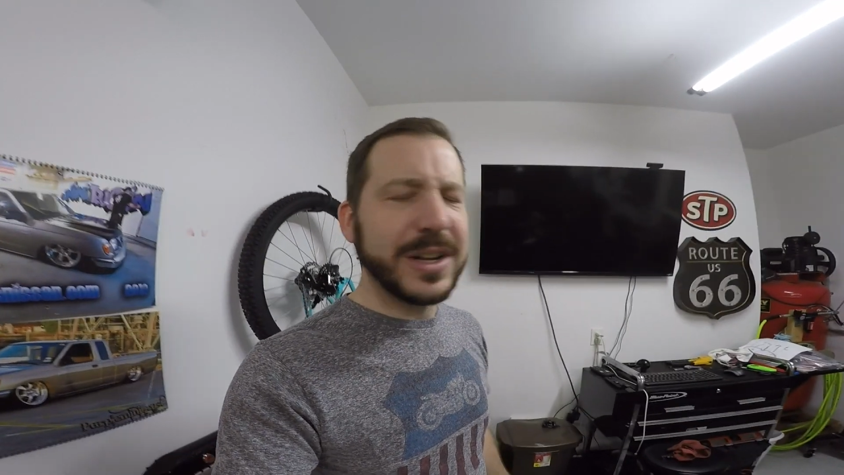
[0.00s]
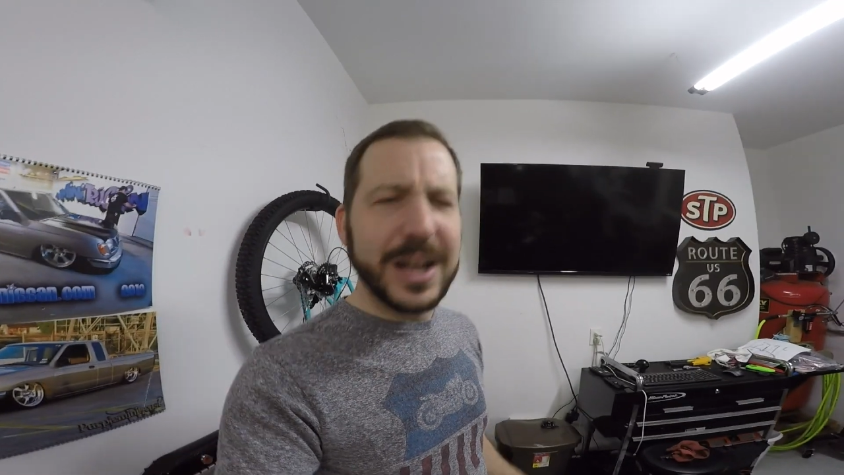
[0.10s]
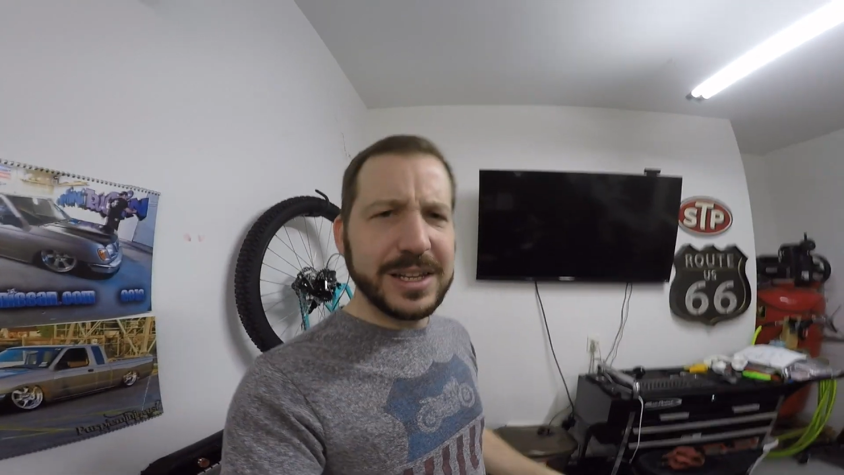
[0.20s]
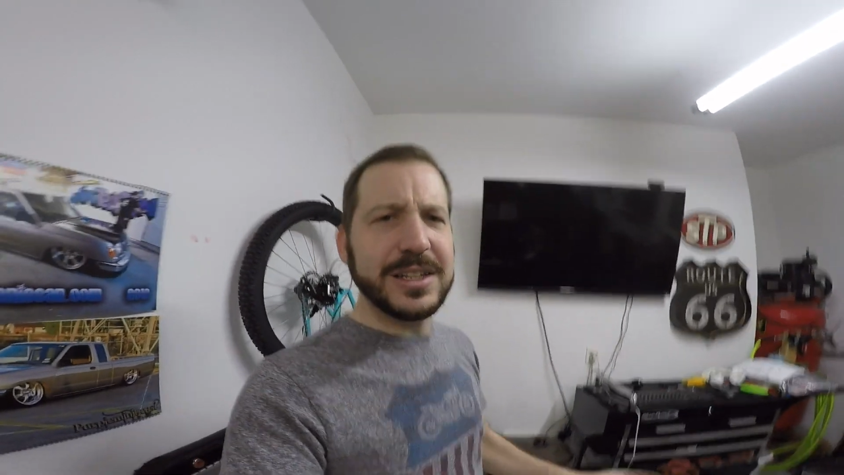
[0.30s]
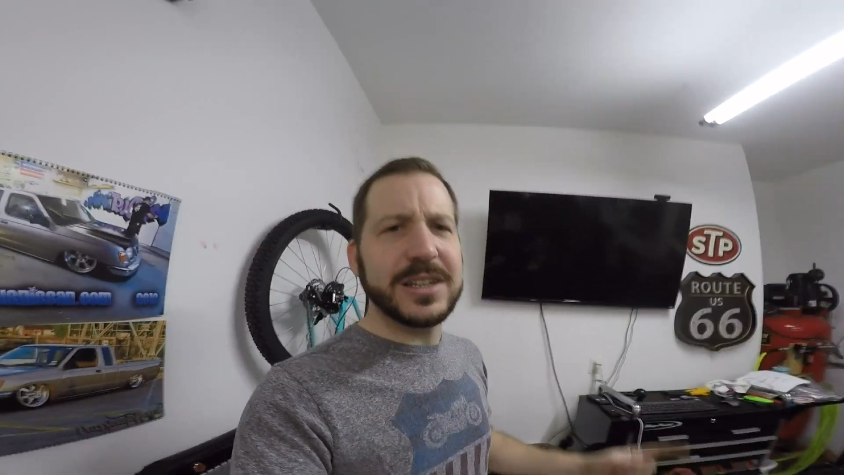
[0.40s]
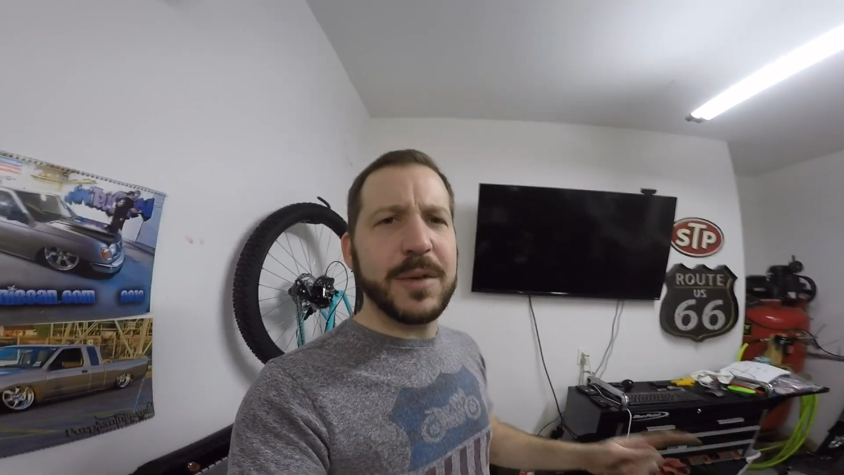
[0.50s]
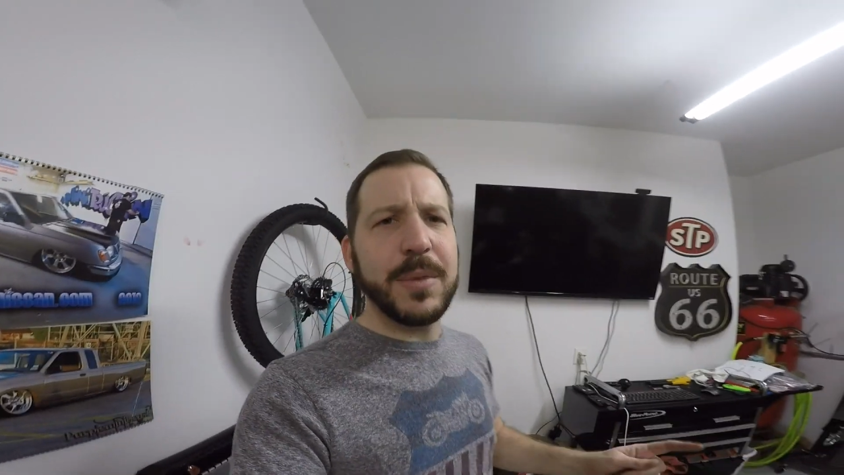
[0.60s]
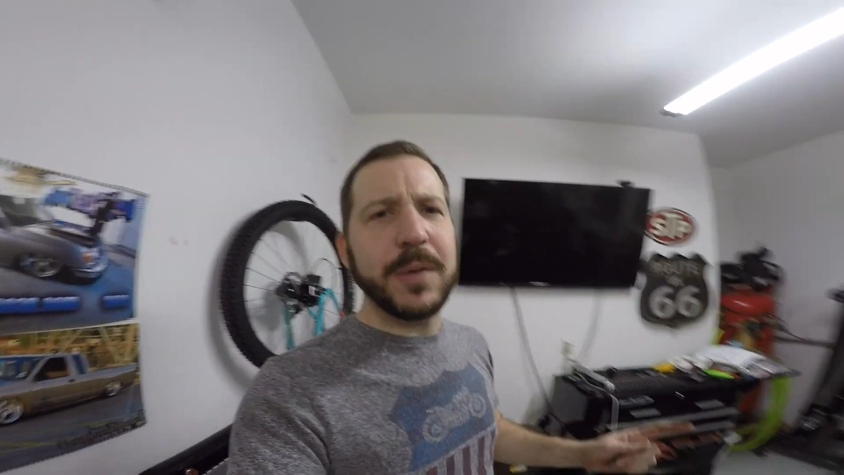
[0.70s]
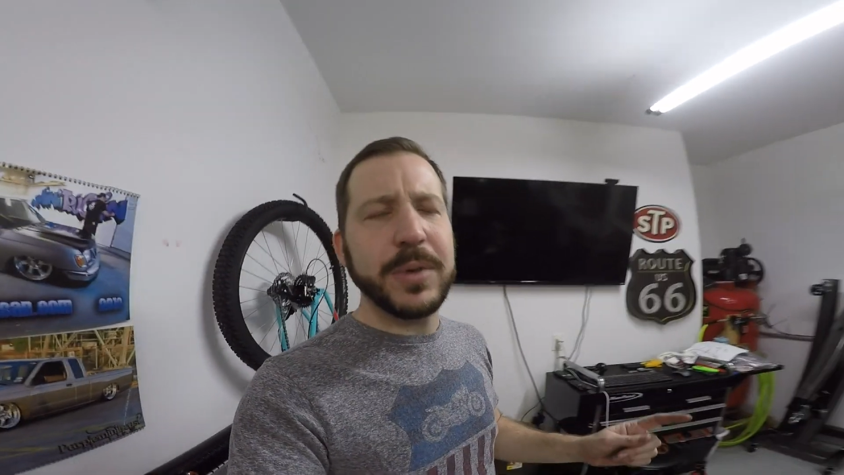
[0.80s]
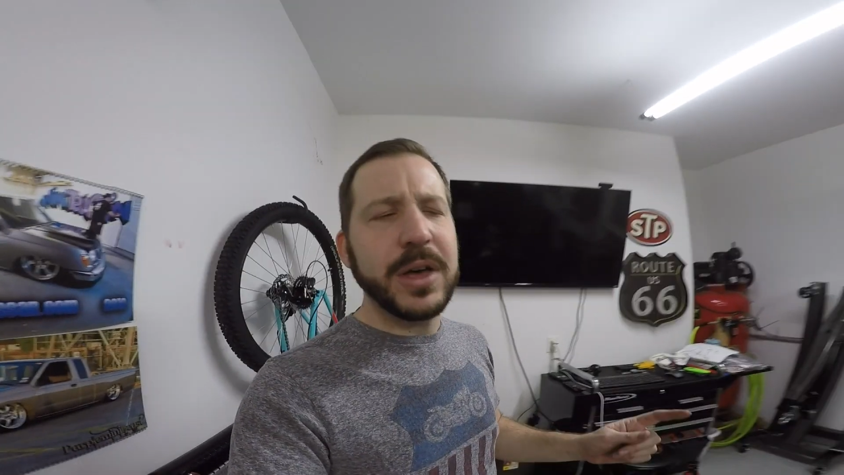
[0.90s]
And I need to come
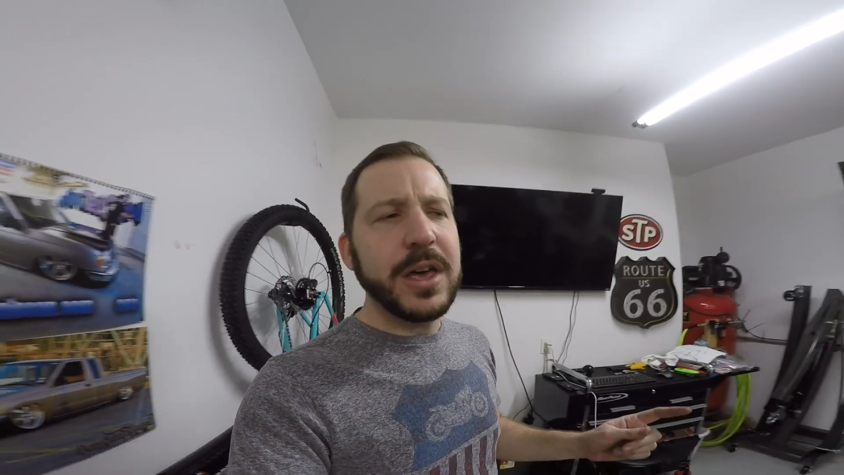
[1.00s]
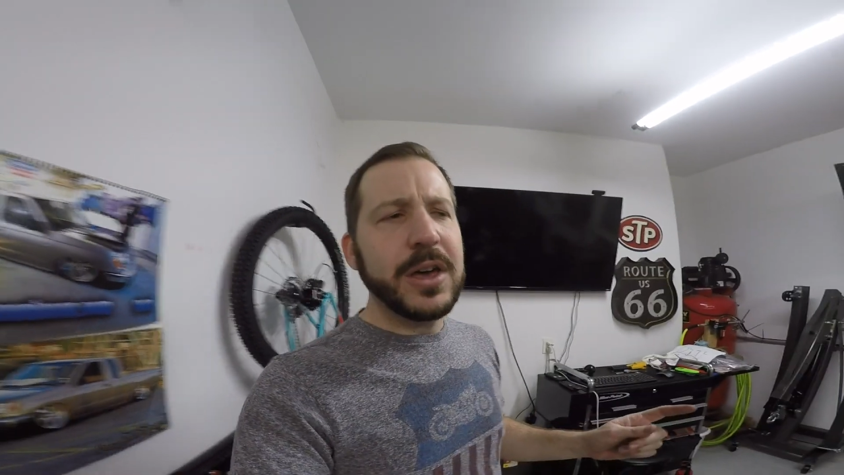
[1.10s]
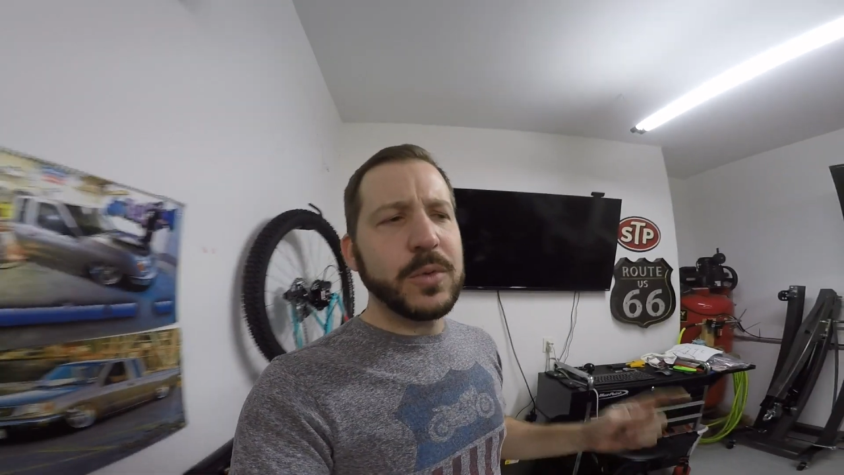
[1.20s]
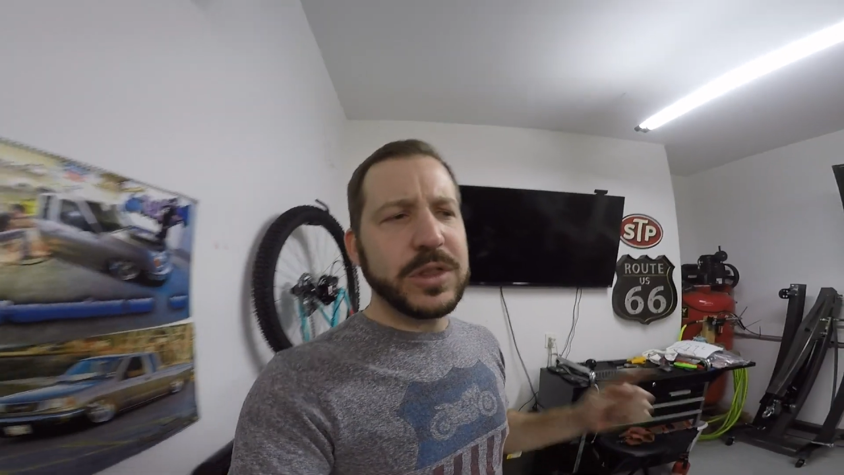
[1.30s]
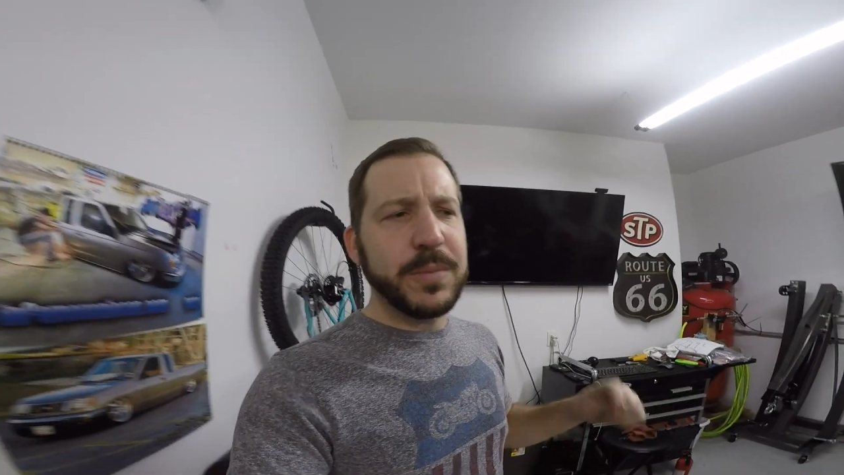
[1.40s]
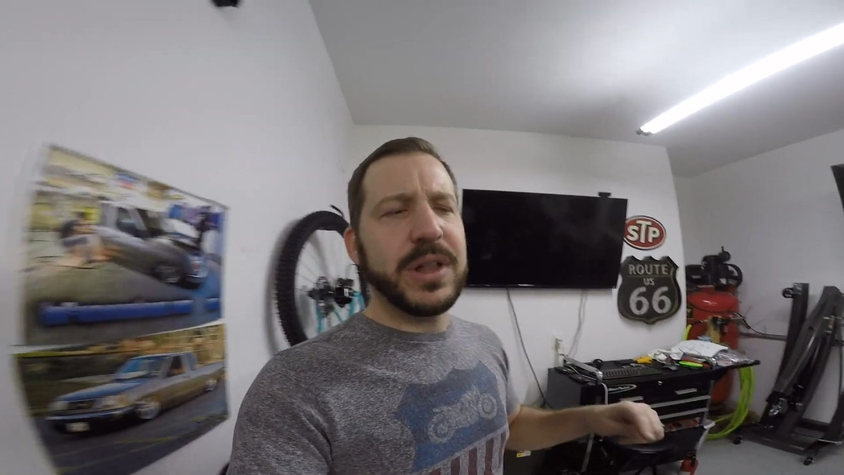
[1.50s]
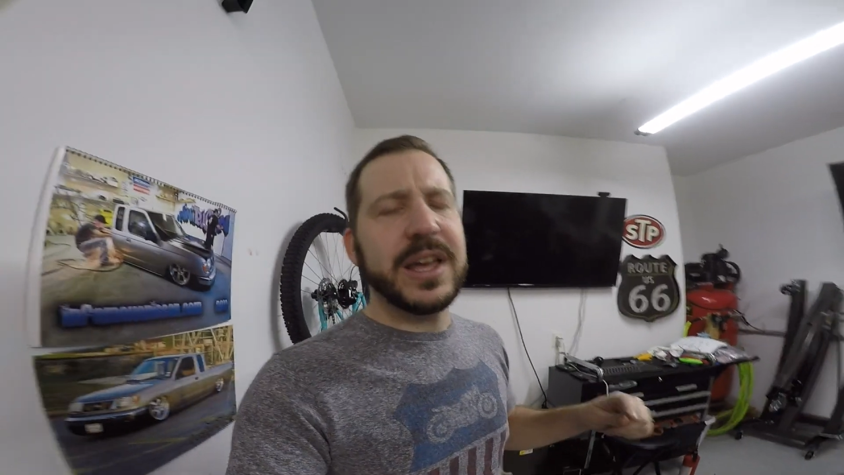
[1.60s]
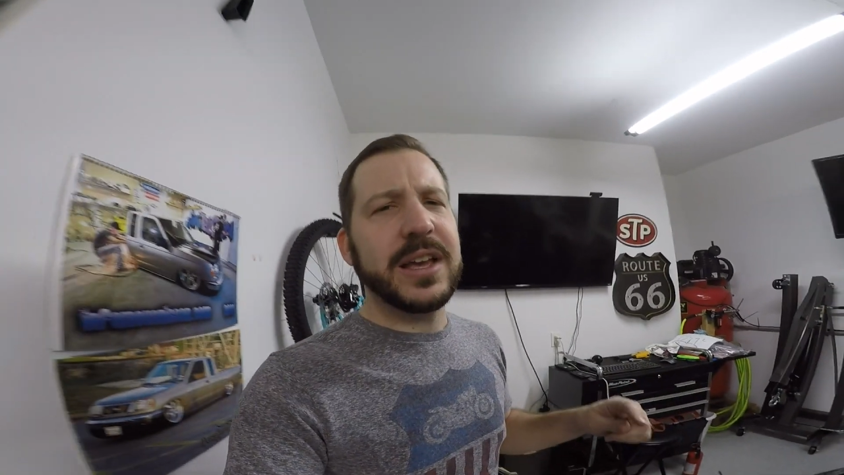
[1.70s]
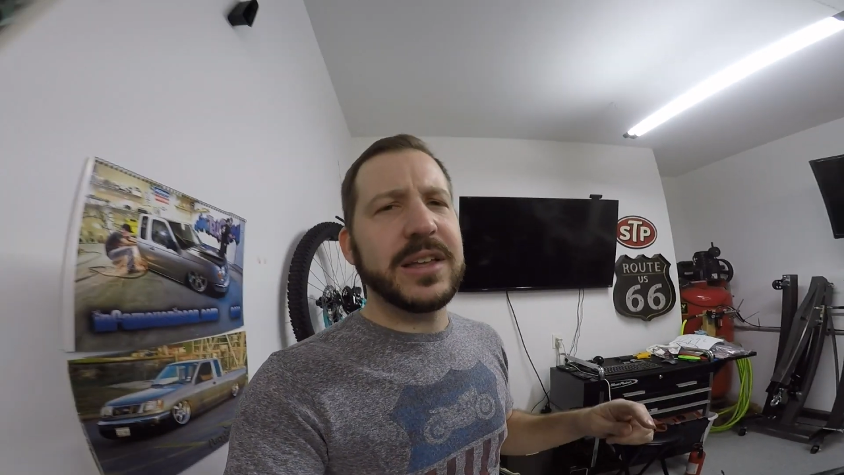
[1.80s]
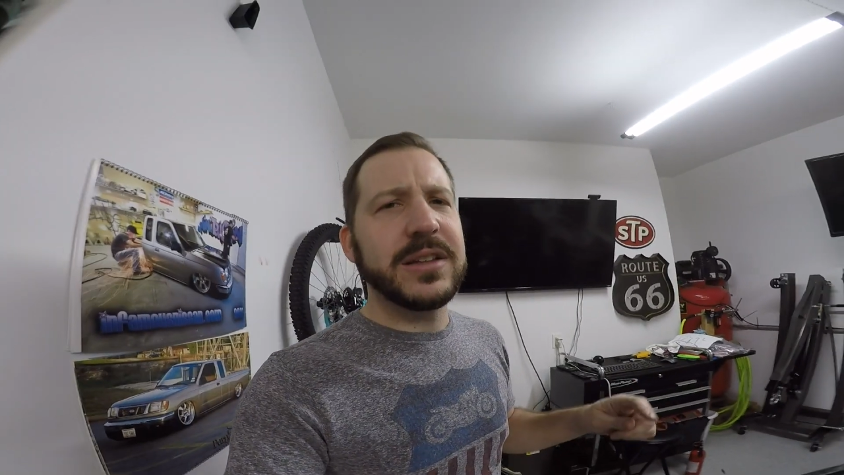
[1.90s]
up with a
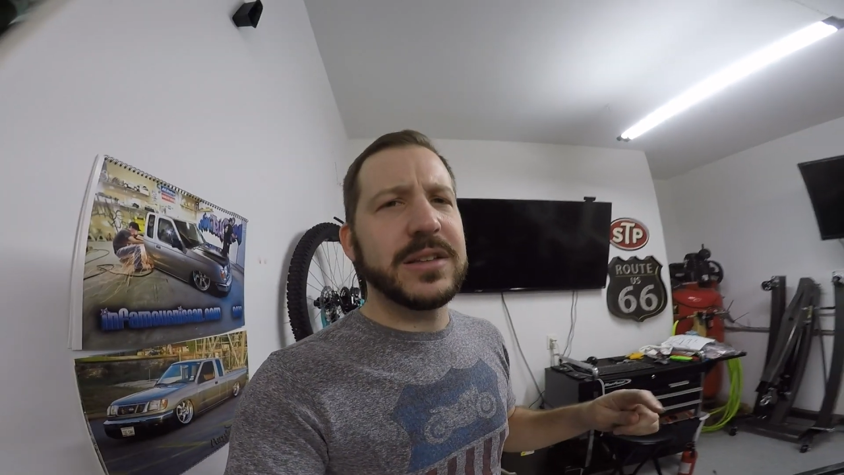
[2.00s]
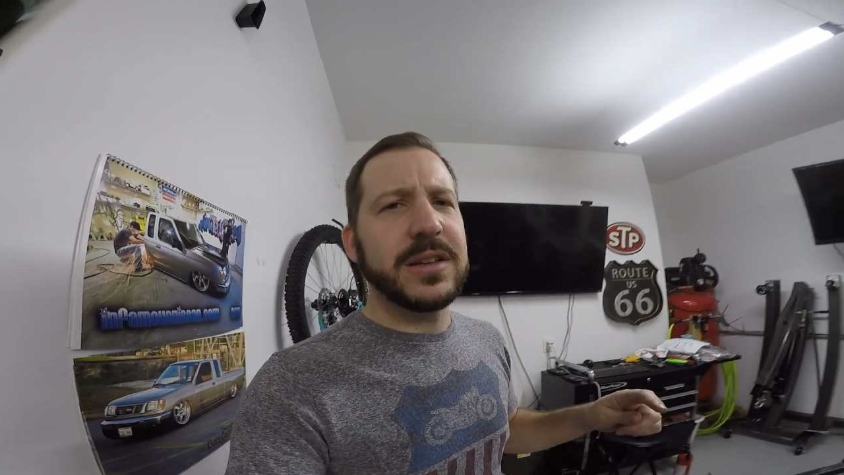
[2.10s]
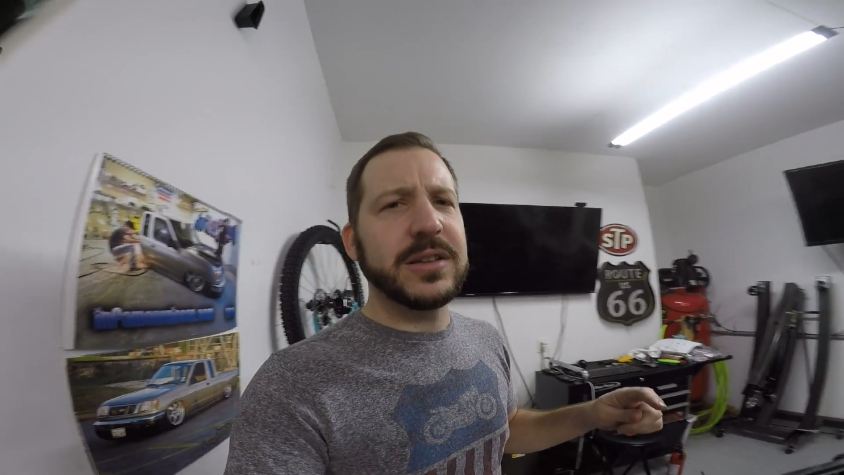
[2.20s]
plan